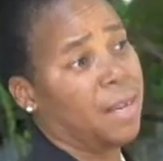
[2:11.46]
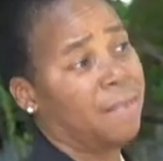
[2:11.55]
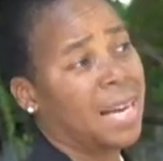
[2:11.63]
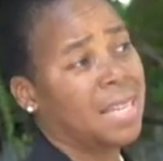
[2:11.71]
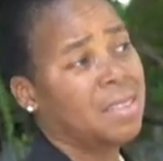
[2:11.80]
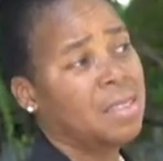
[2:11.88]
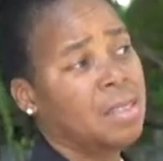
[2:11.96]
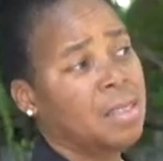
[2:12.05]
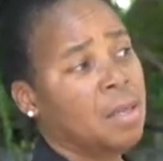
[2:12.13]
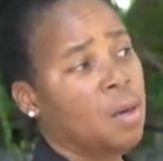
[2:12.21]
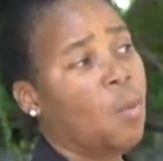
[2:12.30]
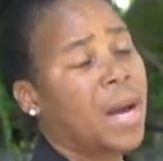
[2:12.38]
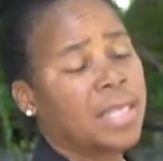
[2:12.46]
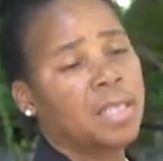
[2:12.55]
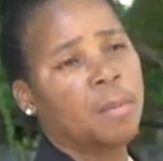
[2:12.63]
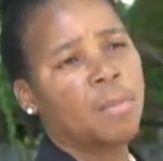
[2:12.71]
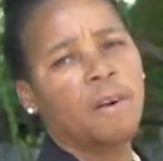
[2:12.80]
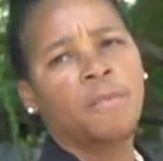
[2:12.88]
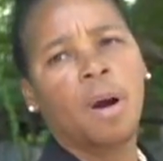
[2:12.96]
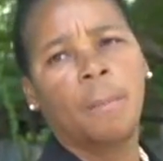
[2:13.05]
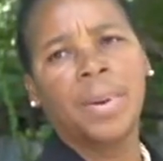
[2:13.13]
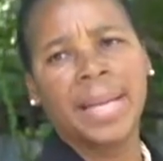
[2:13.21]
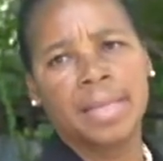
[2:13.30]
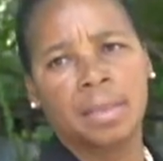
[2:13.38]
have had quite a number of
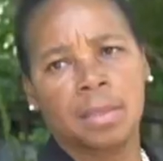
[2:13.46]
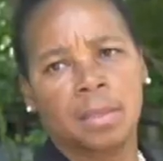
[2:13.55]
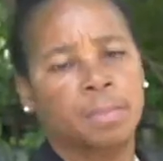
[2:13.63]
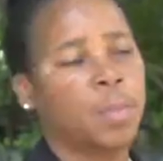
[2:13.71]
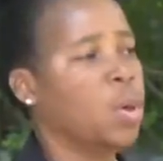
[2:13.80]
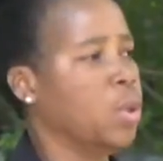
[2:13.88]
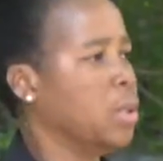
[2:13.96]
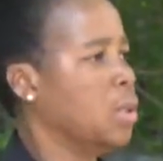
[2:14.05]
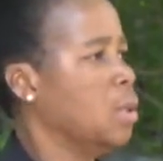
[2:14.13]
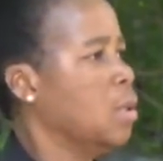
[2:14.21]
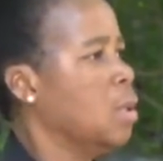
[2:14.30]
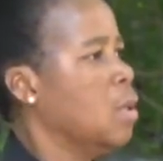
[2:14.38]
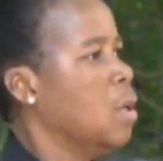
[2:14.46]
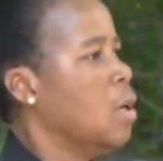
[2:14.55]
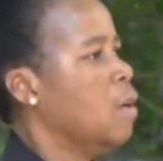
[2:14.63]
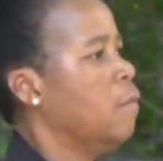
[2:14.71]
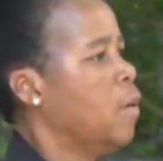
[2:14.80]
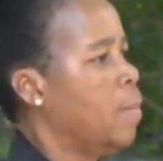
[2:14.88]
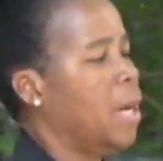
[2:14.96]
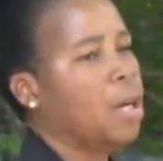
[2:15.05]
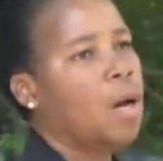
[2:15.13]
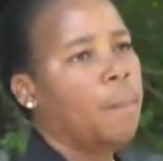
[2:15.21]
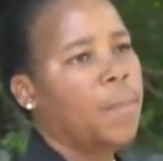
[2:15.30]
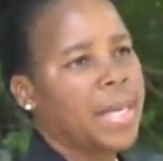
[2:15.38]
complaints, both verbal
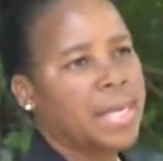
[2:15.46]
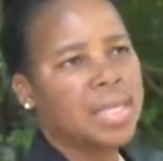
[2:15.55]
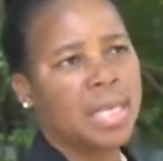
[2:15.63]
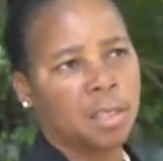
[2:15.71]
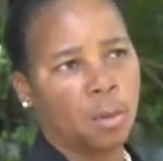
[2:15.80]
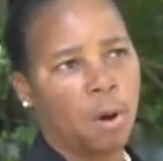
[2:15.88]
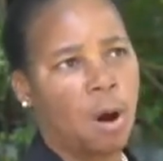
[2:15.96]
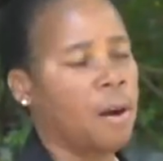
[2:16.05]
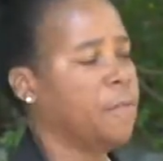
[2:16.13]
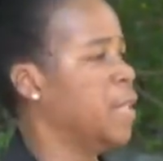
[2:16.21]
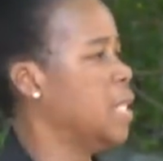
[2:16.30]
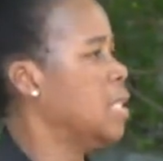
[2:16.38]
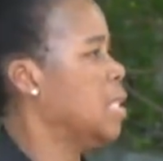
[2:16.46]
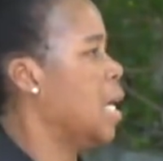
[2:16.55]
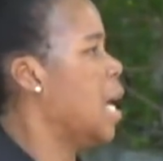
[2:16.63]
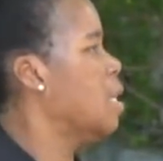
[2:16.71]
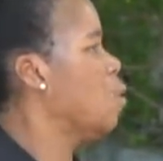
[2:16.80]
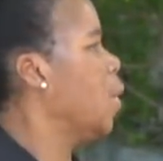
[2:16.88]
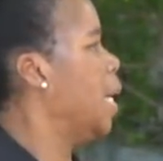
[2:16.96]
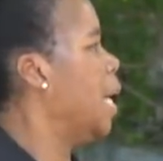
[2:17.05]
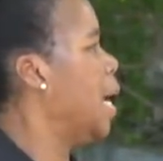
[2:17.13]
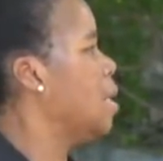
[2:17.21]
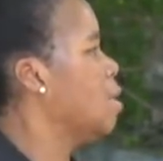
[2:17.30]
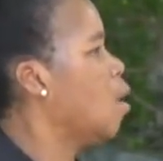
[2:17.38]
complaints at our office as well
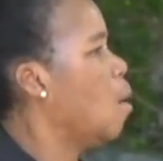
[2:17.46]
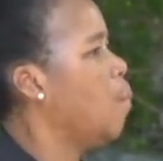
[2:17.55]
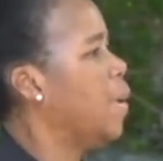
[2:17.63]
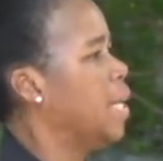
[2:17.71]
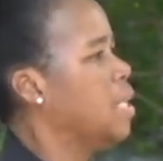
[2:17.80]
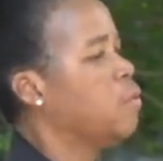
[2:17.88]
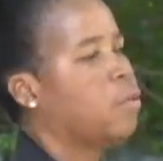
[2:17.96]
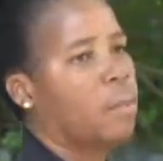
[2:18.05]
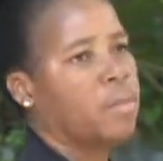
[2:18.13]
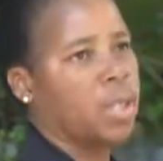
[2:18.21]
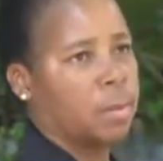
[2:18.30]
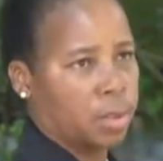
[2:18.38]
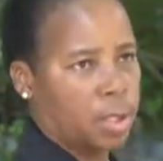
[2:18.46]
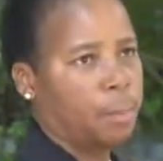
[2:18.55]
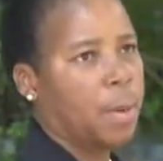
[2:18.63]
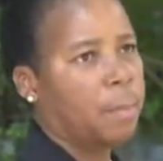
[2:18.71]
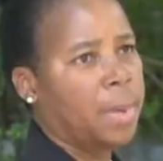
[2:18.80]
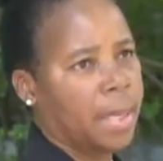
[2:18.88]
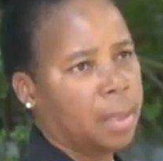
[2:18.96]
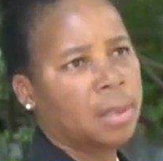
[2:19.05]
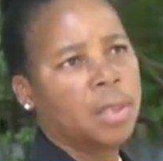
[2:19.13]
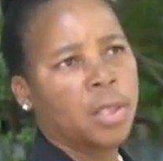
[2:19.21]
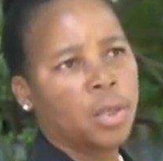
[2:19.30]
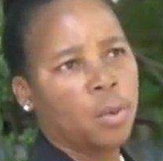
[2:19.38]
as complaints from the public,
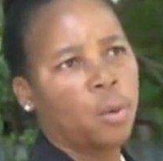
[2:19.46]
you